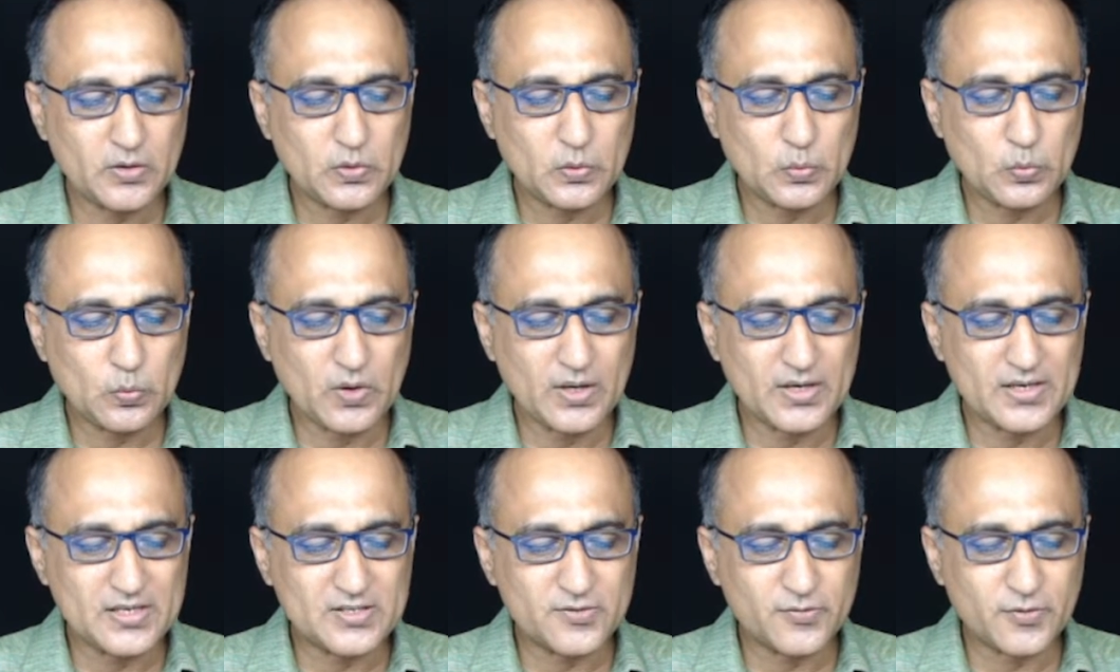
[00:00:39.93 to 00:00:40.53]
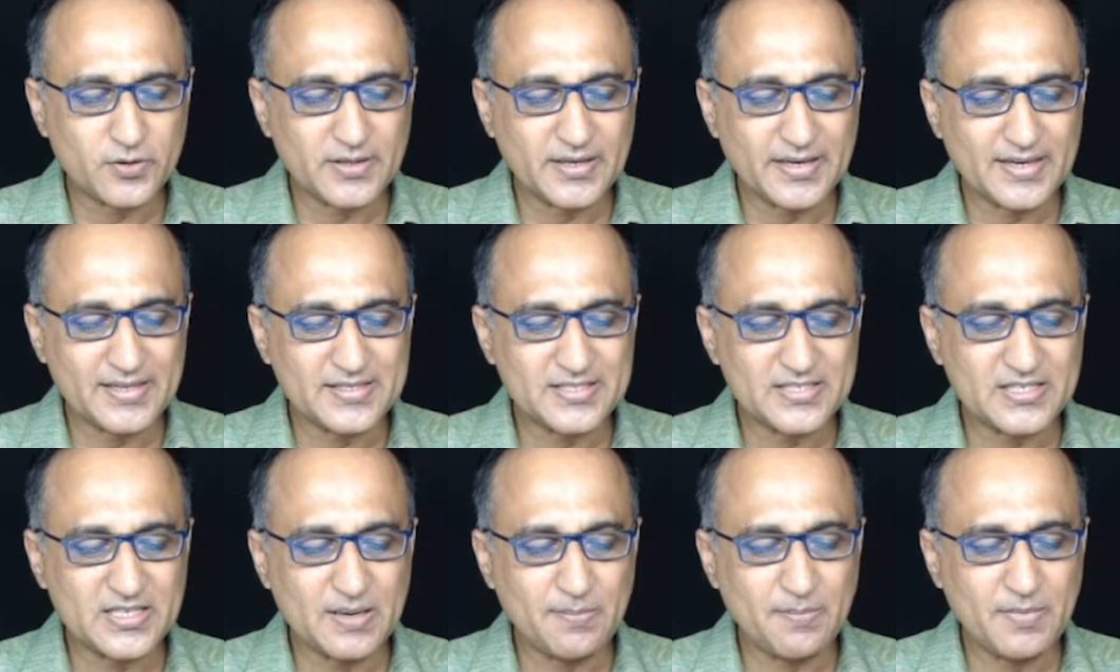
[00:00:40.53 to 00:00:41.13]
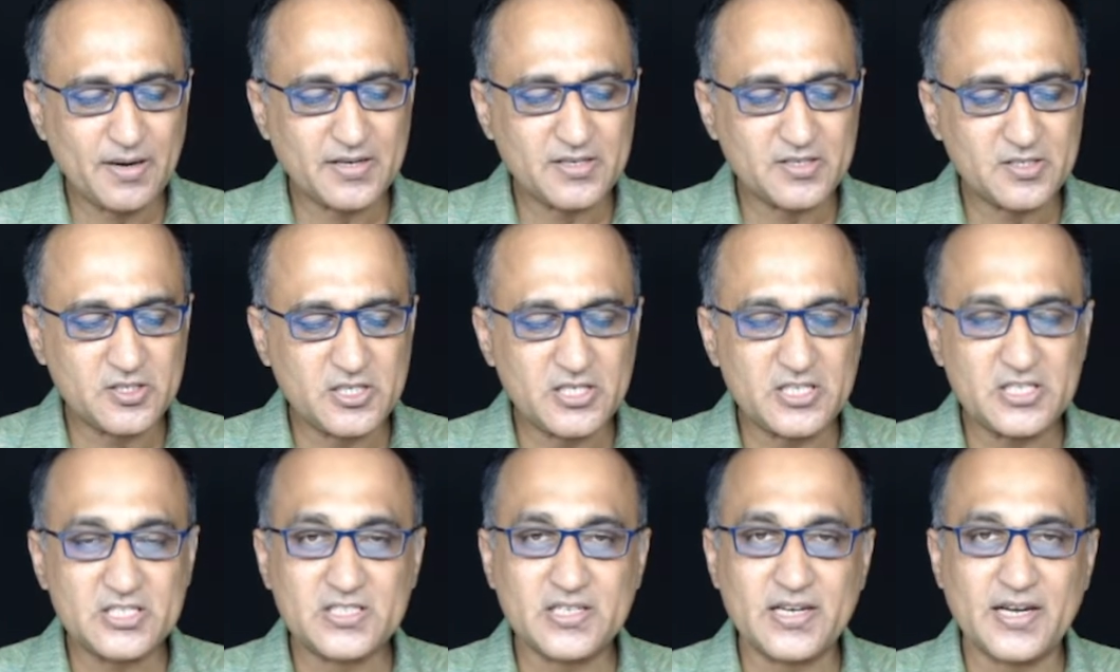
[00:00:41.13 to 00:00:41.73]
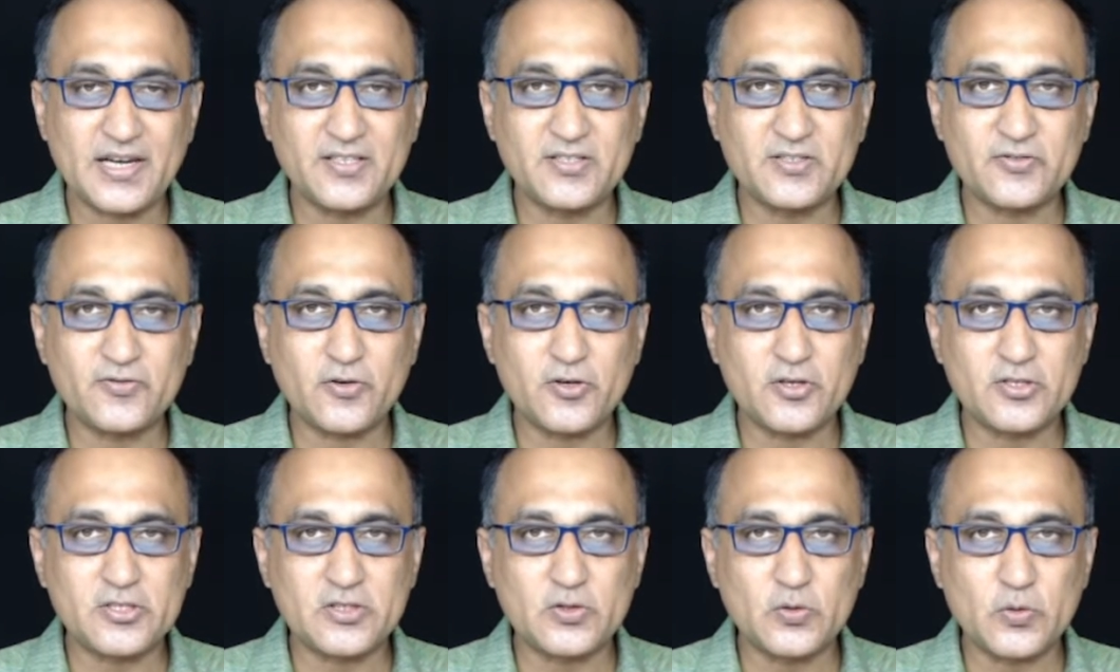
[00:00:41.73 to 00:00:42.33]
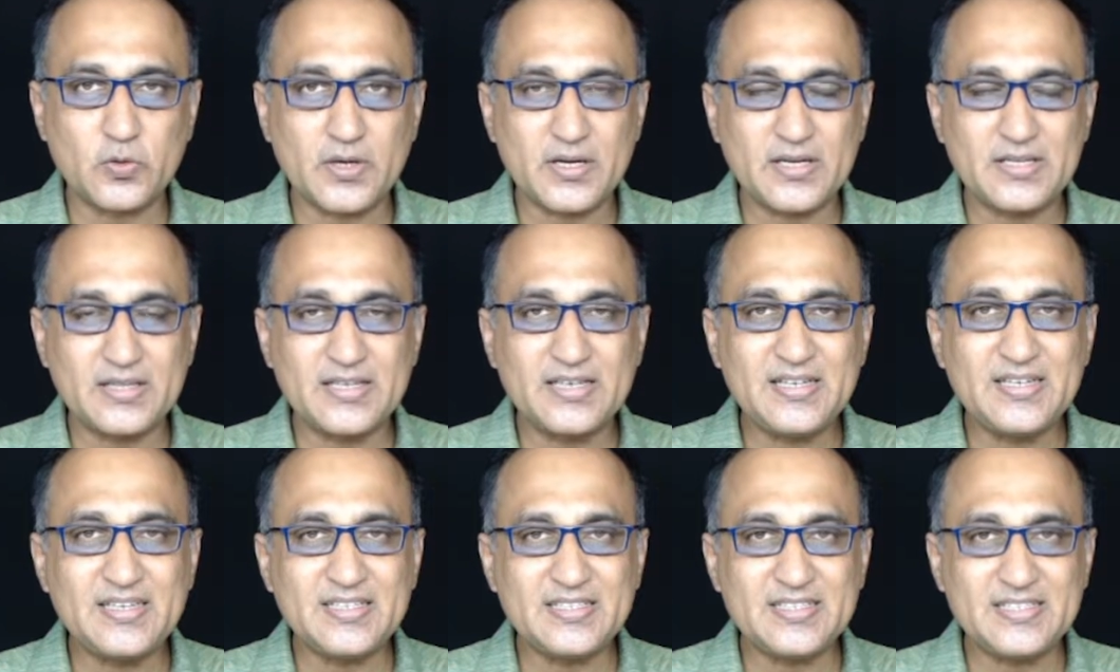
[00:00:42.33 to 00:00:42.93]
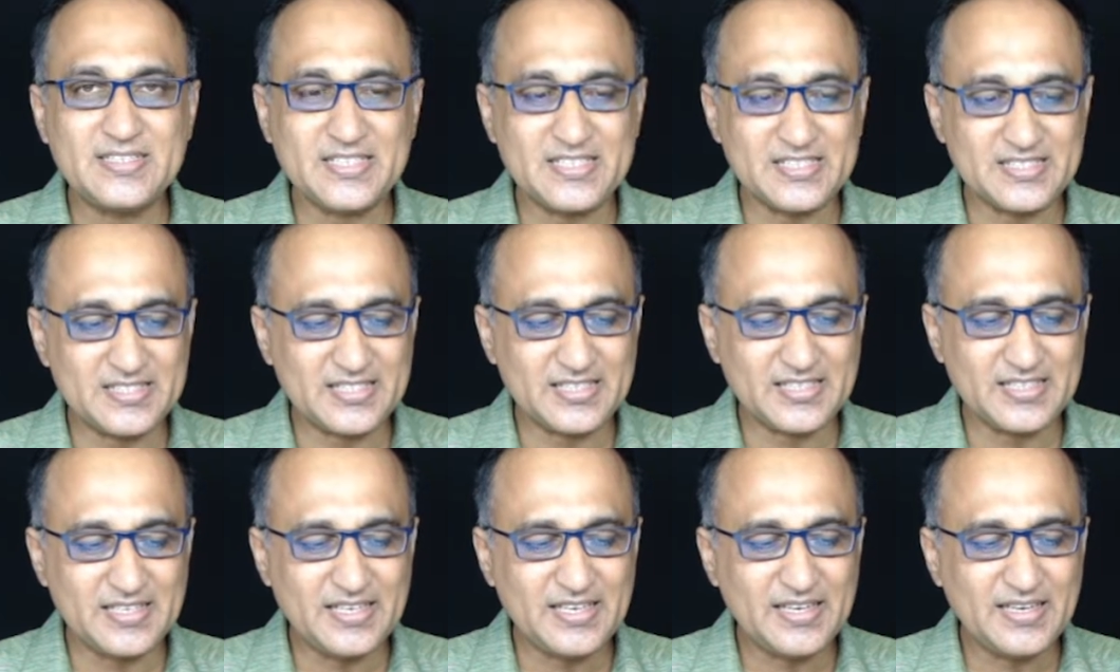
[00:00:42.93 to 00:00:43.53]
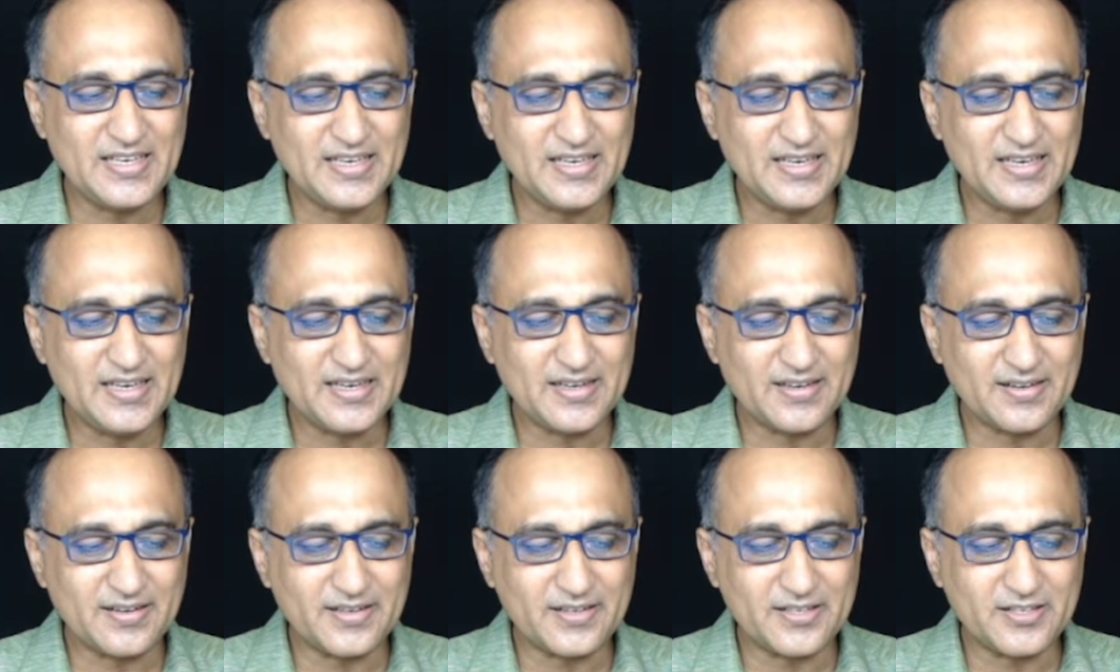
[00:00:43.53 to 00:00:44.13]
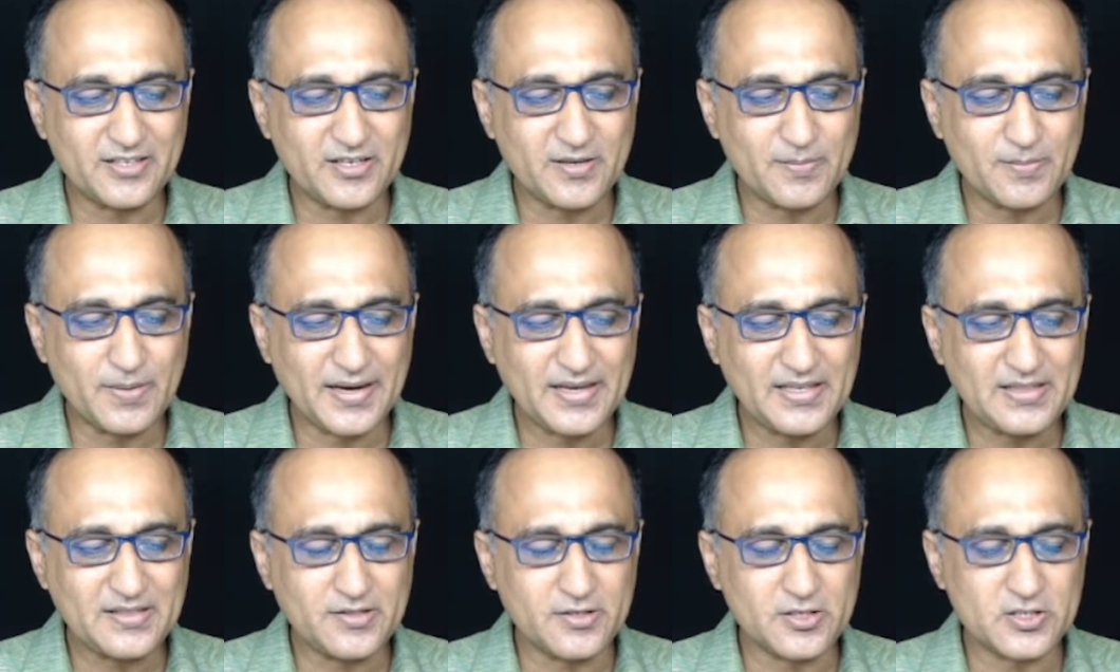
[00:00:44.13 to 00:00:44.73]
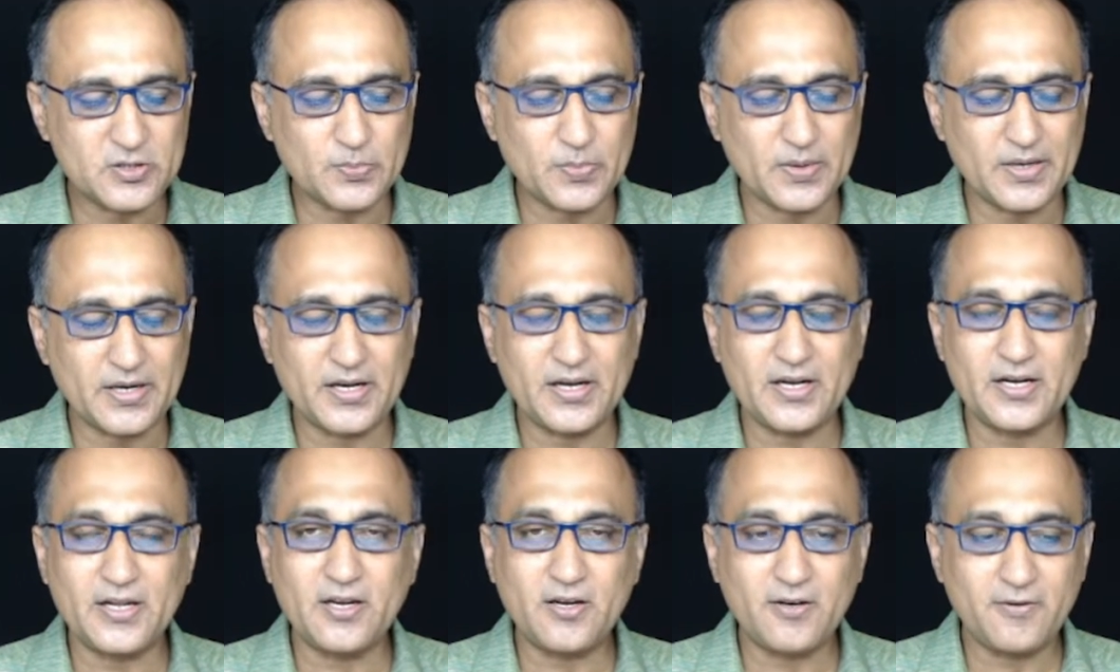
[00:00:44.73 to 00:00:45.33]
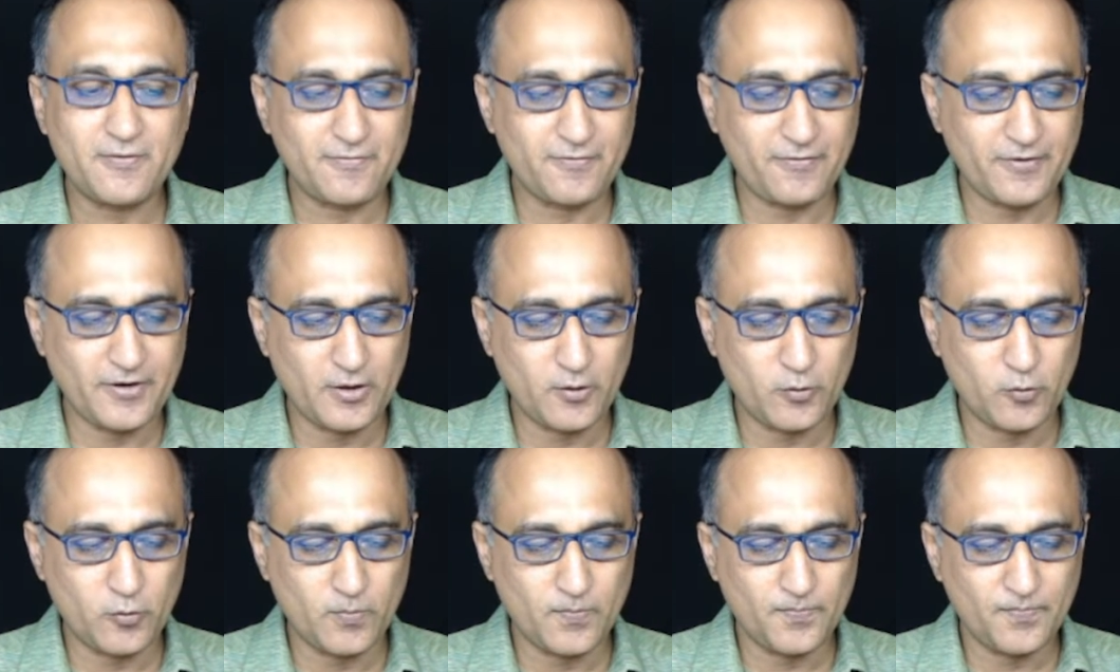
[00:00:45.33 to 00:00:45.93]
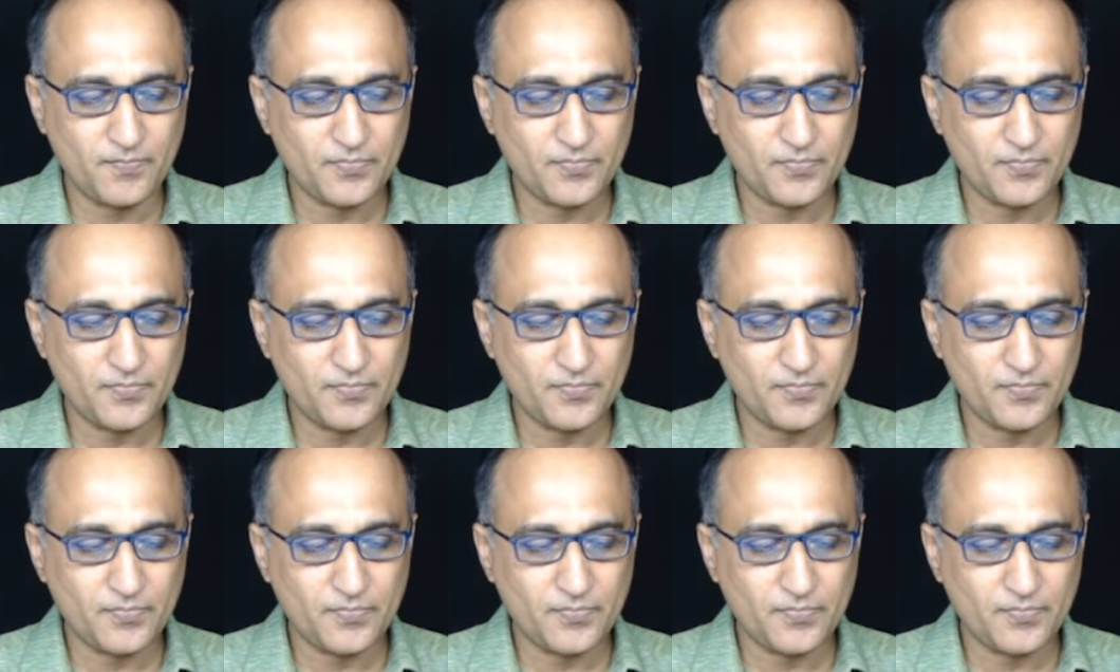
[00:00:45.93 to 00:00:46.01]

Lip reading: one is for the LCM, and G stands for storing the GCD returned by this particular fellow.